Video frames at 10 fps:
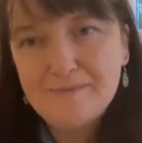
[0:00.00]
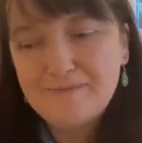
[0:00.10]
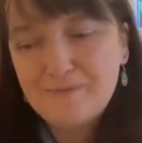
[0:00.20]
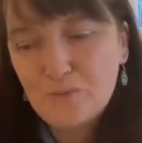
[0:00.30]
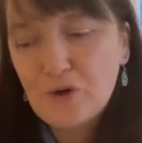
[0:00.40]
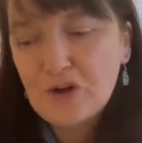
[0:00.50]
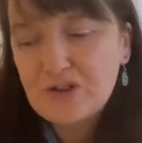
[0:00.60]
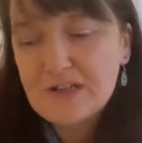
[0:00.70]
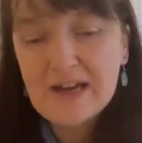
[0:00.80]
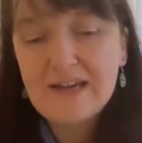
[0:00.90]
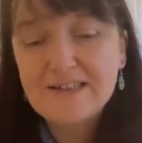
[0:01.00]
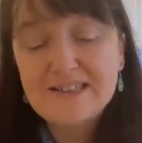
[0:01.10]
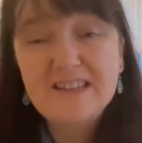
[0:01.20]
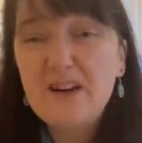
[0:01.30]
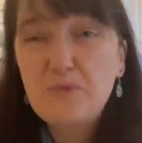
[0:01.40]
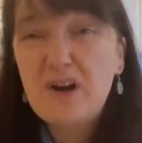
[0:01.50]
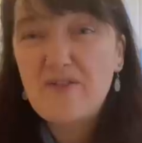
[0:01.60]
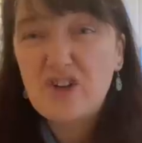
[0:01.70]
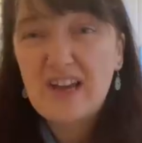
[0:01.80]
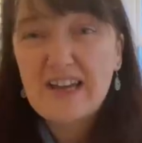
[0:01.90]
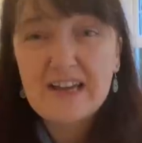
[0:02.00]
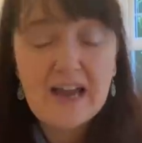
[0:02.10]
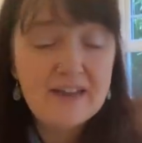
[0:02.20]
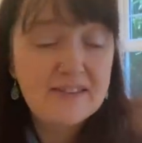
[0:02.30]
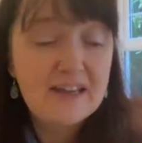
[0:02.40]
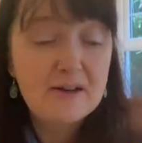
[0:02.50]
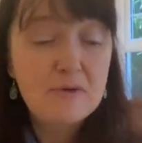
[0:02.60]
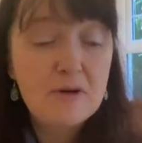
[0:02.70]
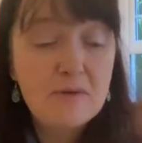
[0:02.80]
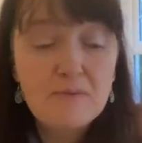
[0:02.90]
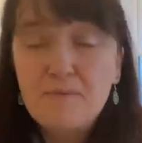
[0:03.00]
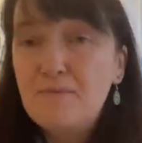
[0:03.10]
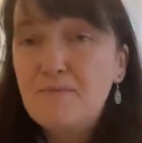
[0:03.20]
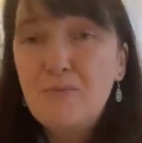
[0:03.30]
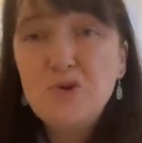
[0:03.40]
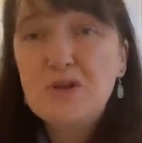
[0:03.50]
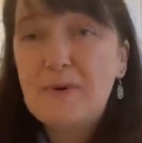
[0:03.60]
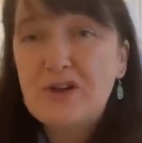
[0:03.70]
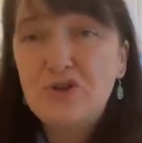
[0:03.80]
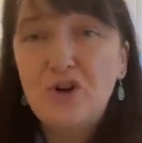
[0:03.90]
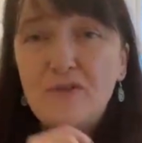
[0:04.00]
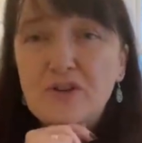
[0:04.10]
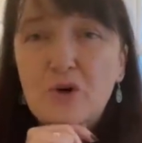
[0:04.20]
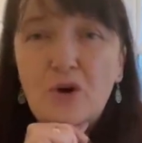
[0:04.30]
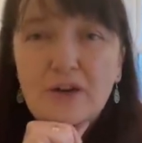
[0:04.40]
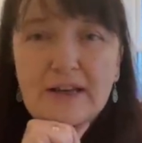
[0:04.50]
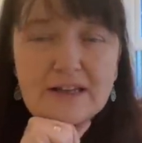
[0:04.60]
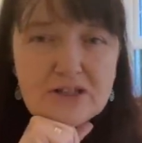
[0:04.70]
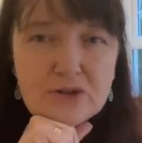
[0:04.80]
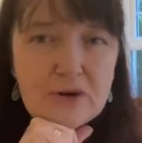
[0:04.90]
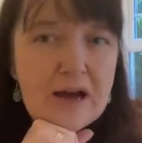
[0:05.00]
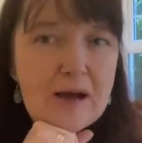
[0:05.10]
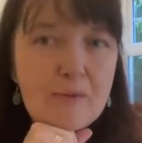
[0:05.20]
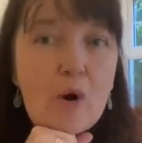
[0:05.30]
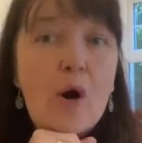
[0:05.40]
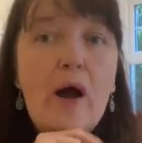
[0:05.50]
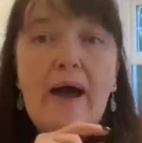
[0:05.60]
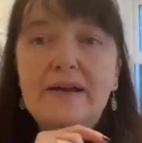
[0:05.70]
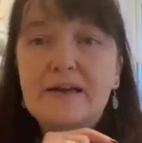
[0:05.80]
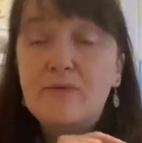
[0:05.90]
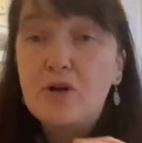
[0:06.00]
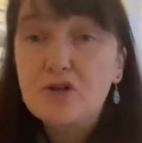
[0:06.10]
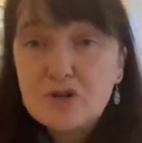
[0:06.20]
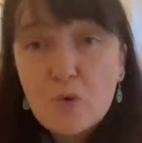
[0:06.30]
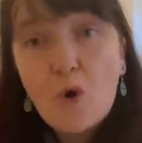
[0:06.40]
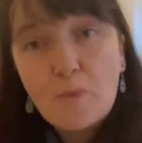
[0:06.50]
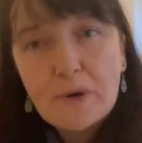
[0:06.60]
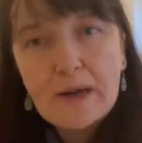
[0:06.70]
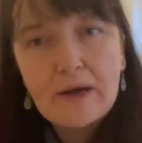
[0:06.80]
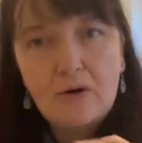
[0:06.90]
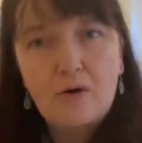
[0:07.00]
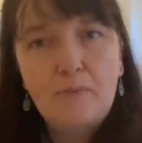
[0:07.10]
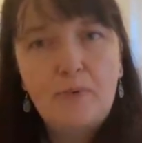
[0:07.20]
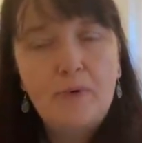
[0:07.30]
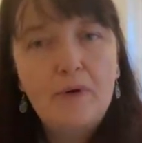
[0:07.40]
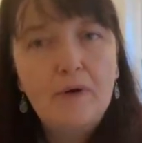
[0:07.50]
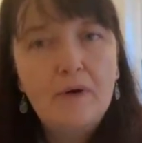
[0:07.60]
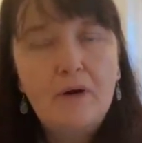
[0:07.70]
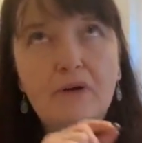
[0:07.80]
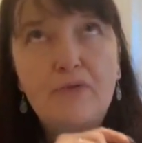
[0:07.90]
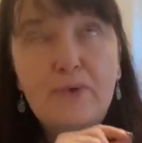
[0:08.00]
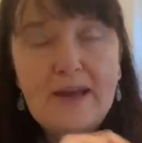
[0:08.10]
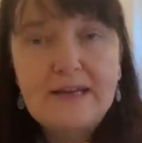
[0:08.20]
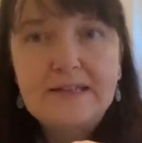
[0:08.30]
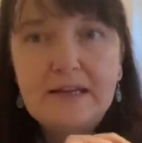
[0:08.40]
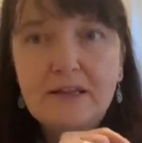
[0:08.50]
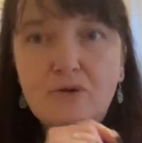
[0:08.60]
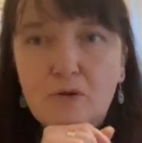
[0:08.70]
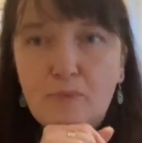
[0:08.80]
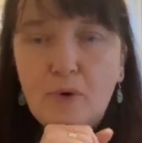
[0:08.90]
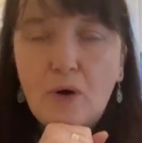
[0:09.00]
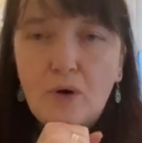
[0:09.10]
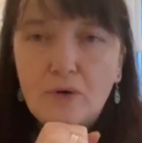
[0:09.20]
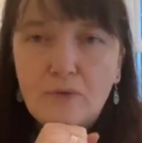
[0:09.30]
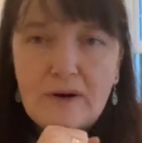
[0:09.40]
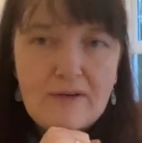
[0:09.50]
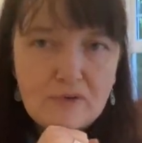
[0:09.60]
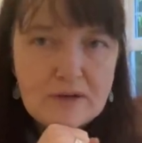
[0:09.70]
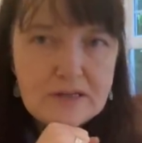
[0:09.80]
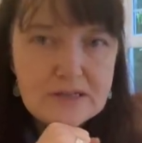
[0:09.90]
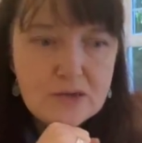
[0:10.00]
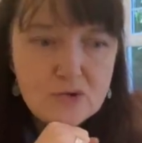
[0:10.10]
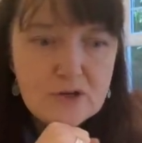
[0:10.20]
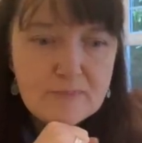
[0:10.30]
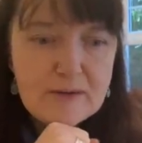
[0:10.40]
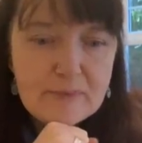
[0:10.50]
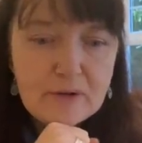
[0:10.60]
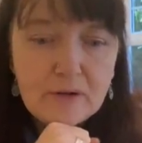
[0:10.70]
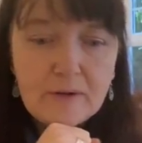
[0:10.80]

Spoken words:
one out and knit whatever you like, and then post a picture of it on Instagram. And I will also open a group or a thread in the group on Ravelry, because I know some people